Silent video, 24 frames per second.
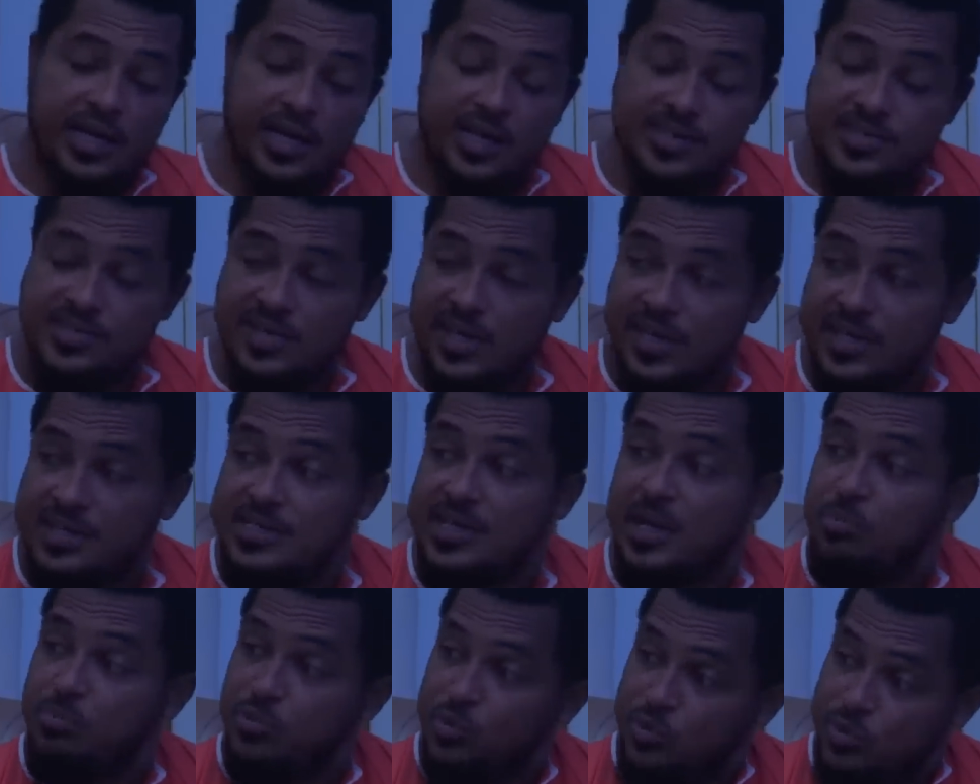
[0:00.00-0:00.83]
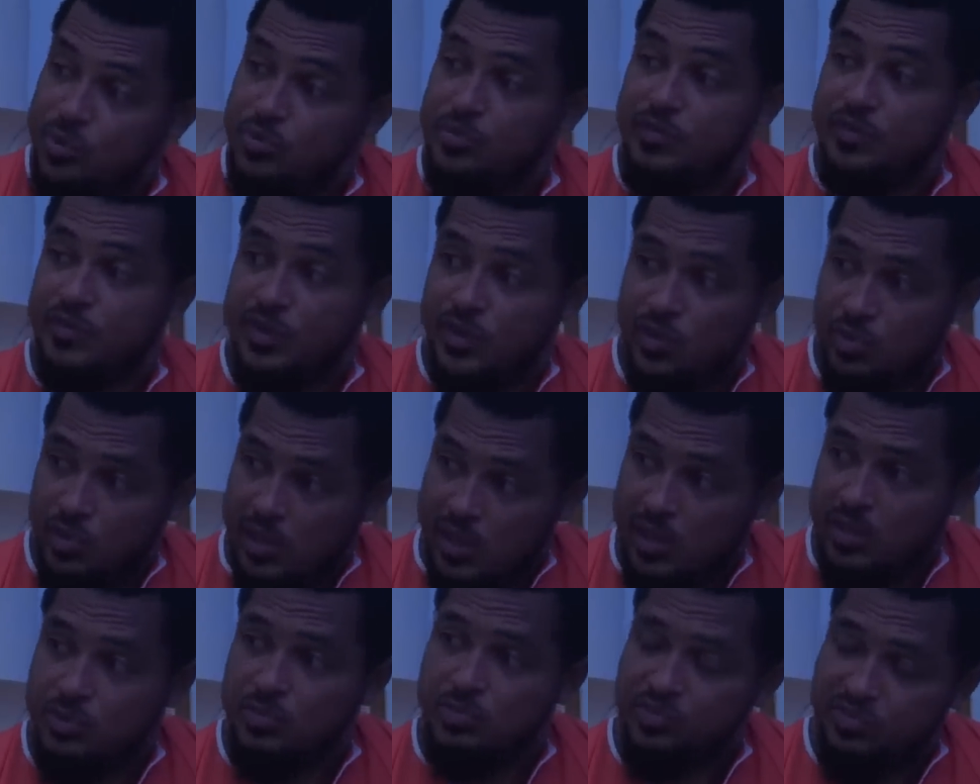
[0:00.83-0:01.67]
It's a taboo for the
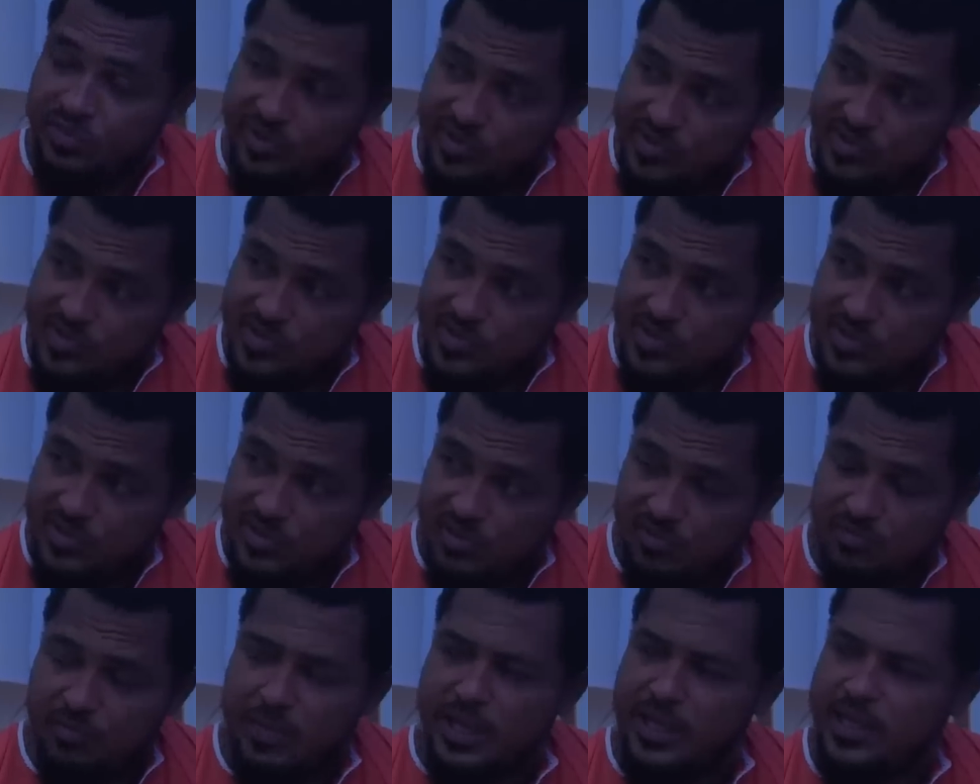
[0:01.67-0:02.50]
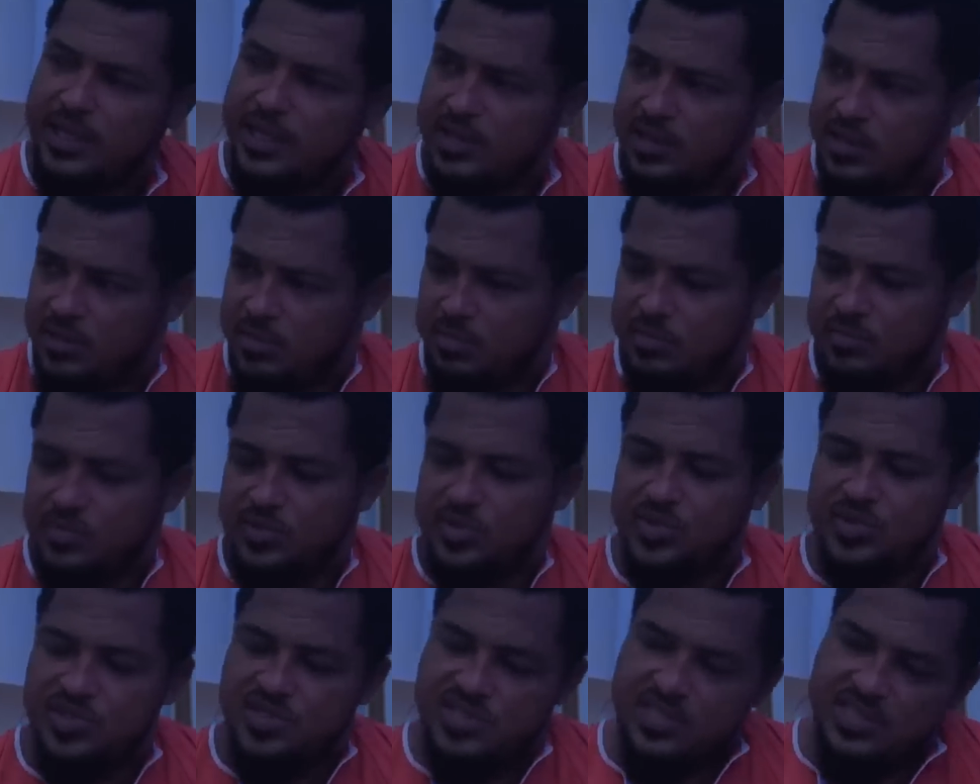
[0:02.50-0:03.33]
crown prince of my kingdom
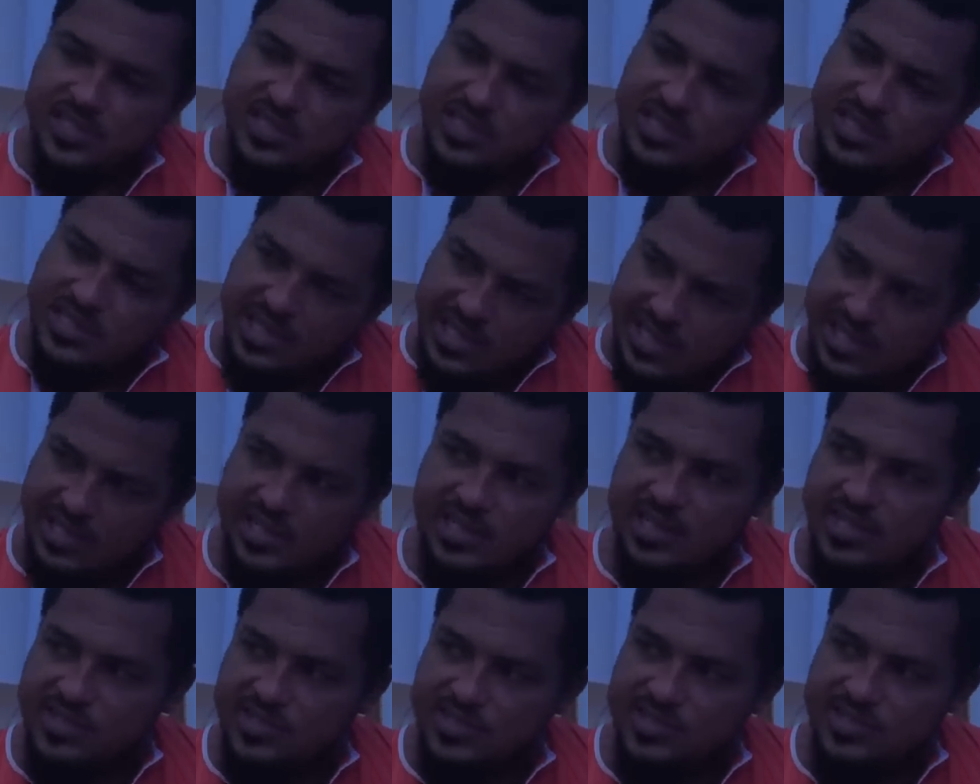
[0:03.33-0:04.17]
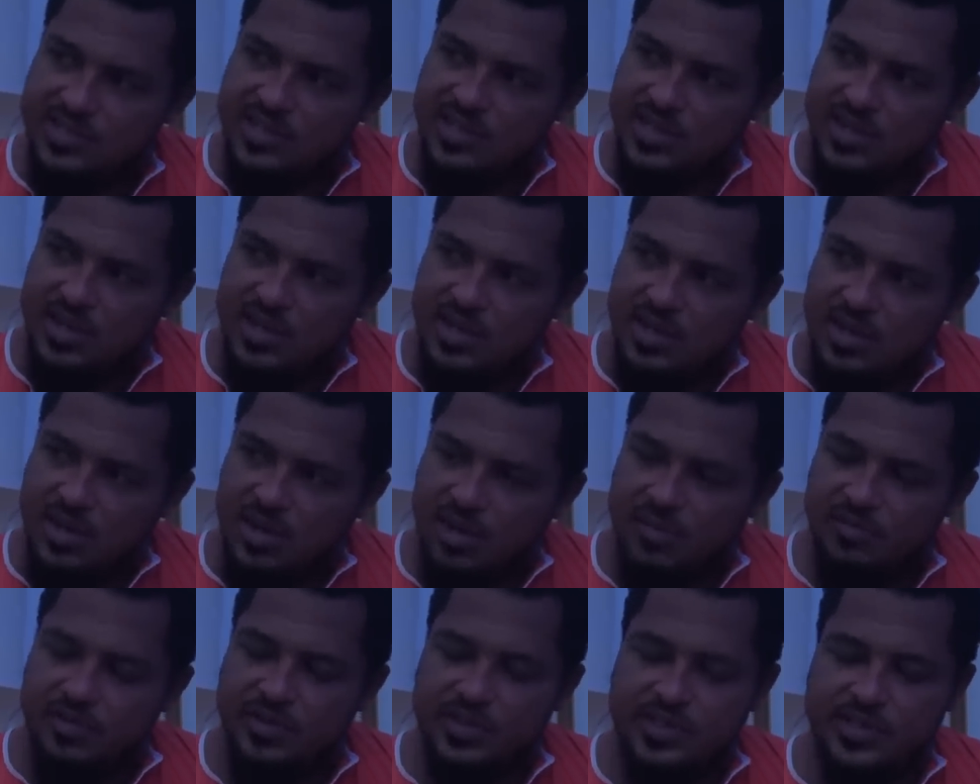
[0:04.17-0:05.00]
to see the nakedness
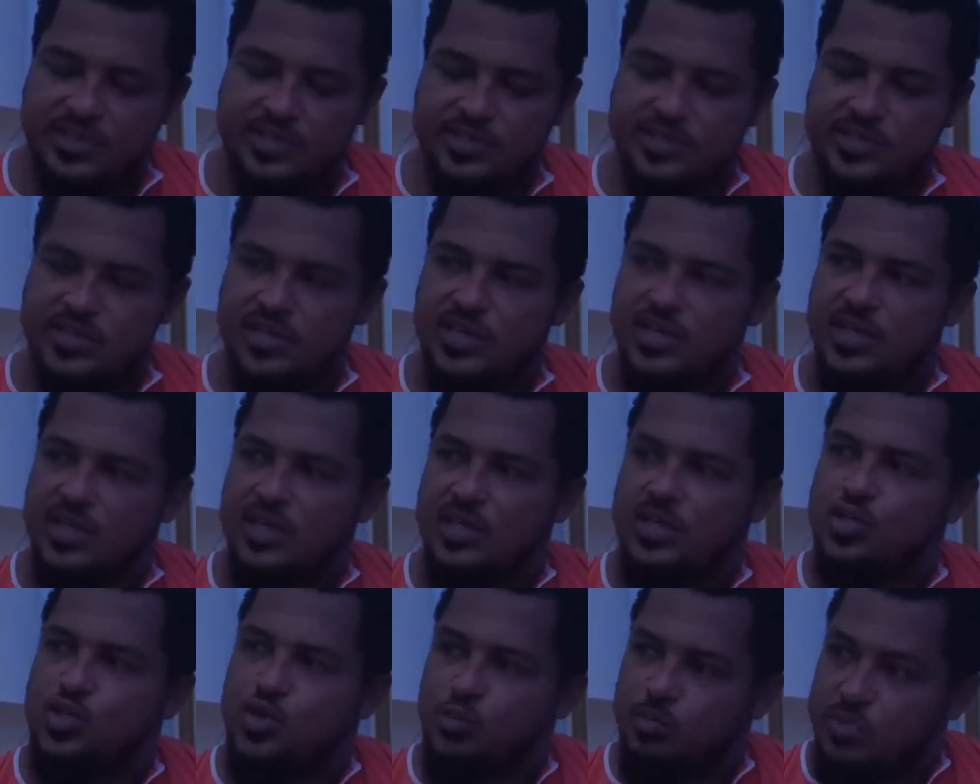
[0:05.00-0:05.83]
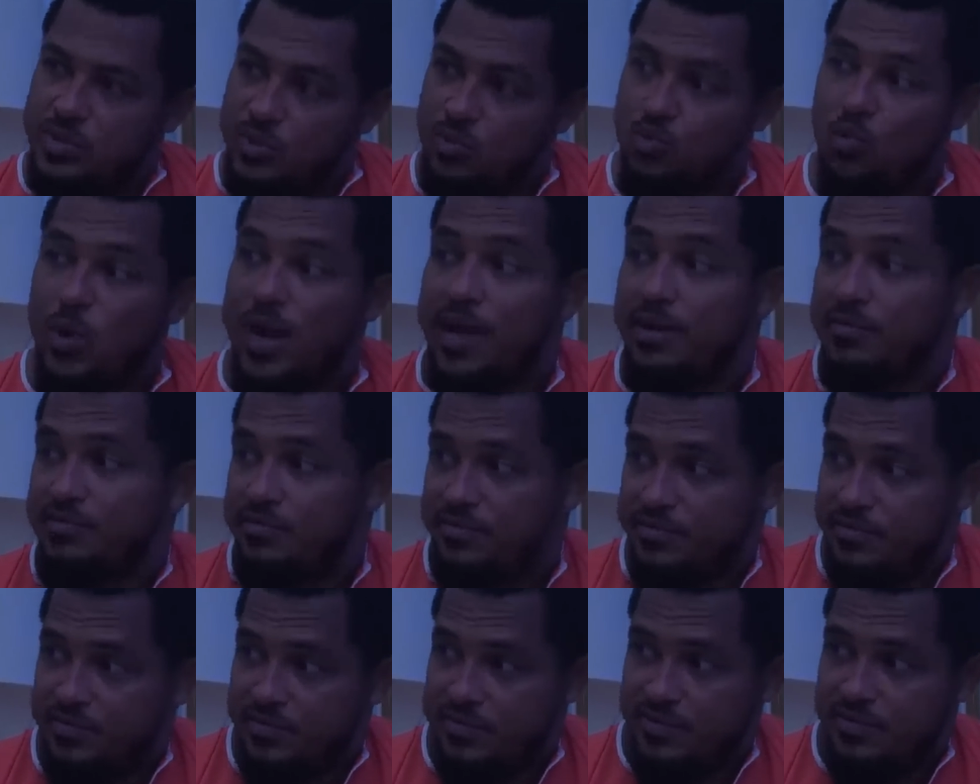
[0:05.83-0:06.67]
of his to-be wife.